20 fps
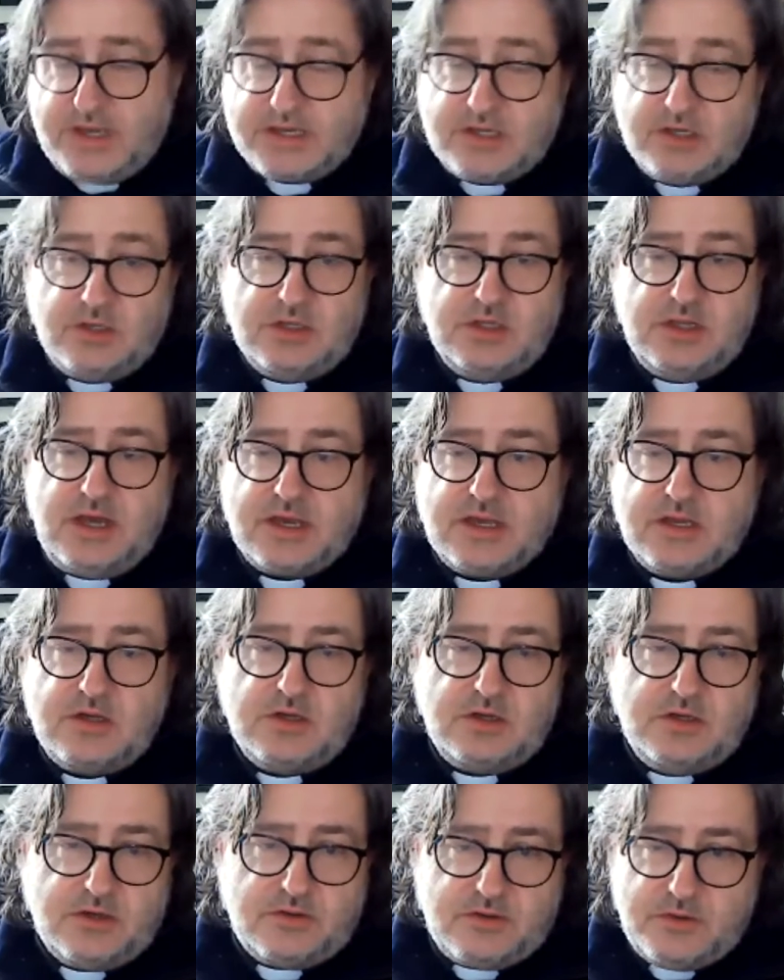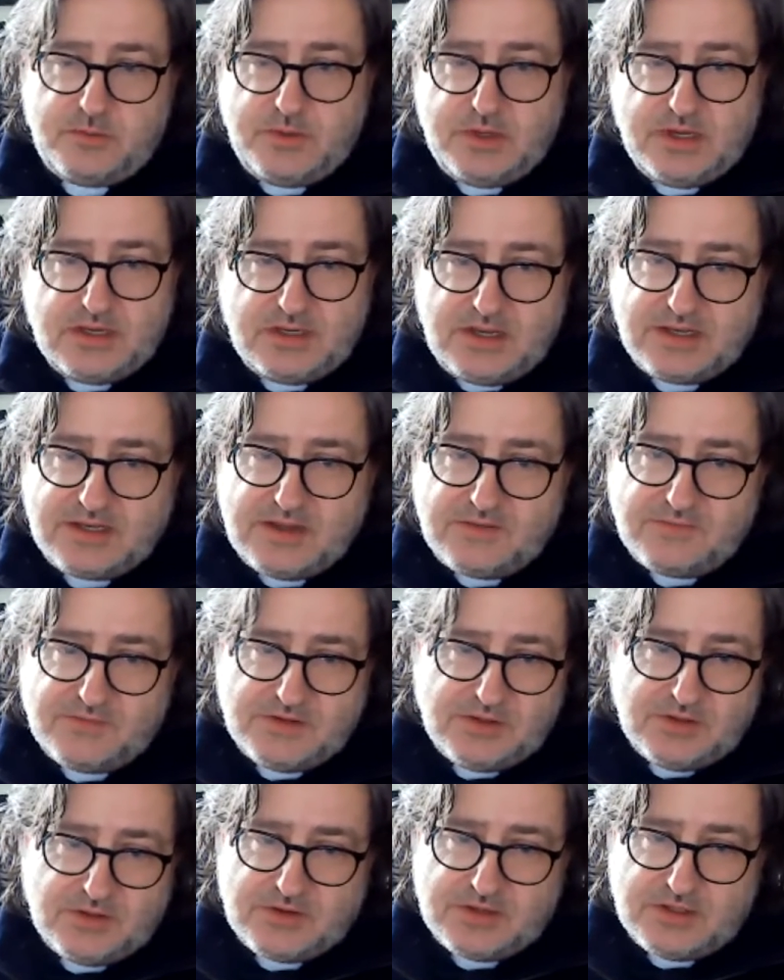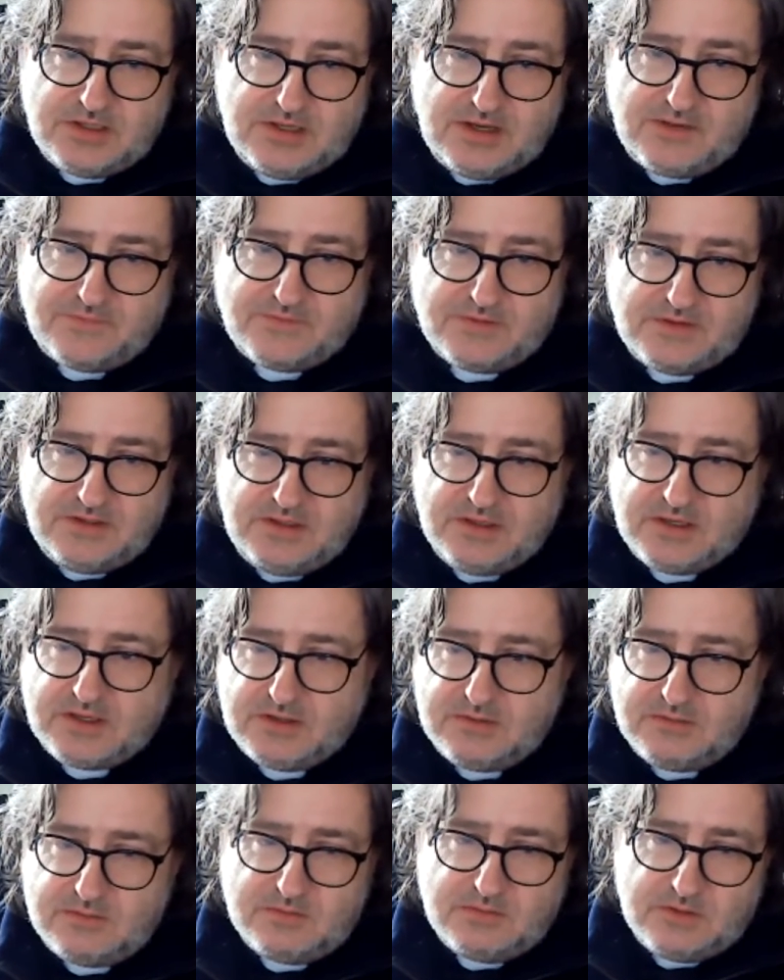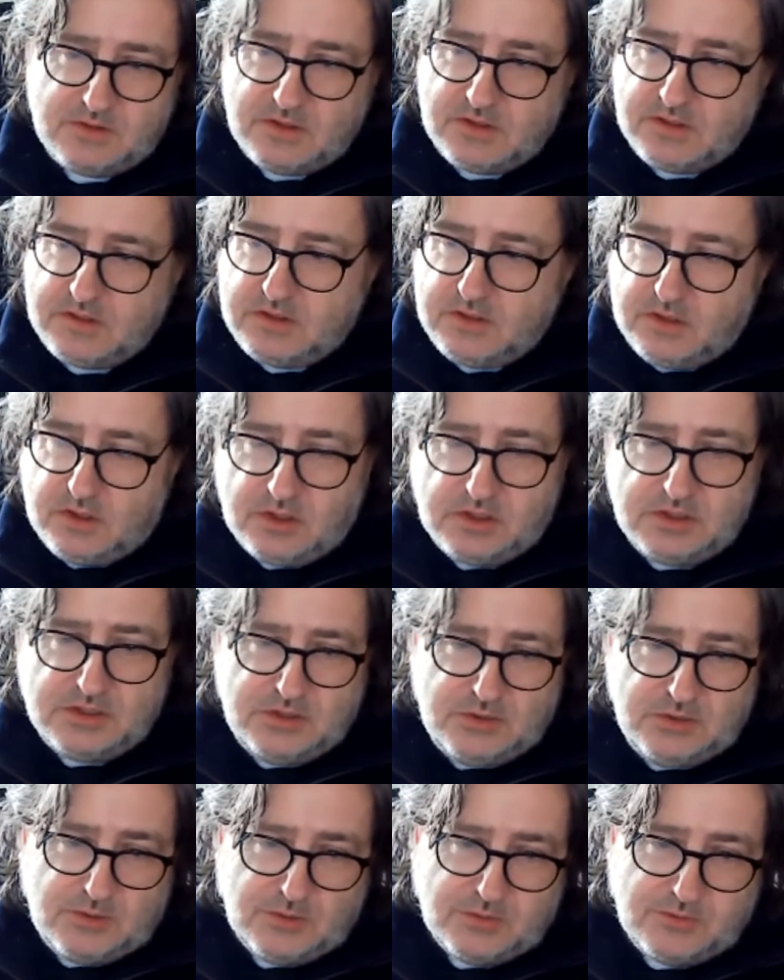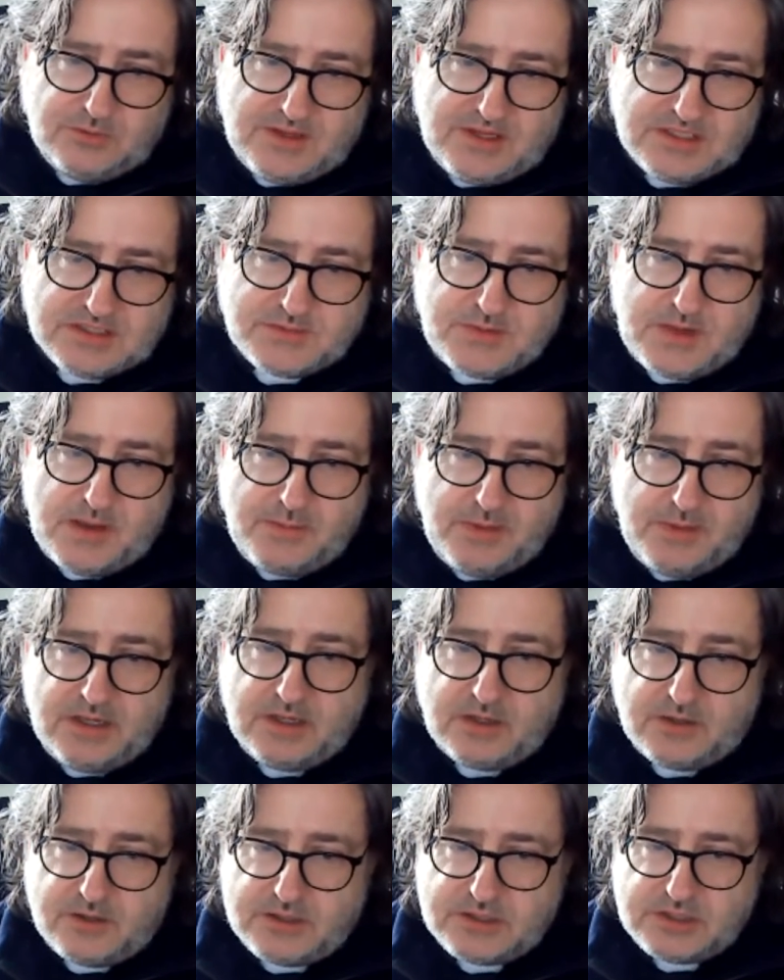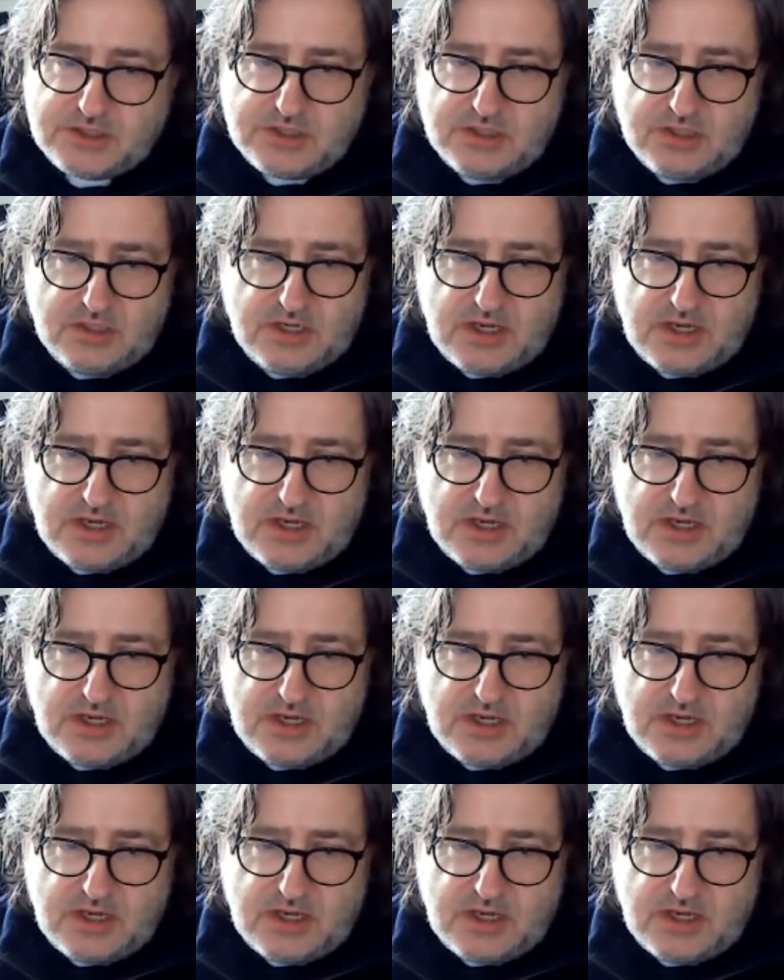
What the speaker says: I can only agree with you. I definitely don't think you can only do good things by being a Christian.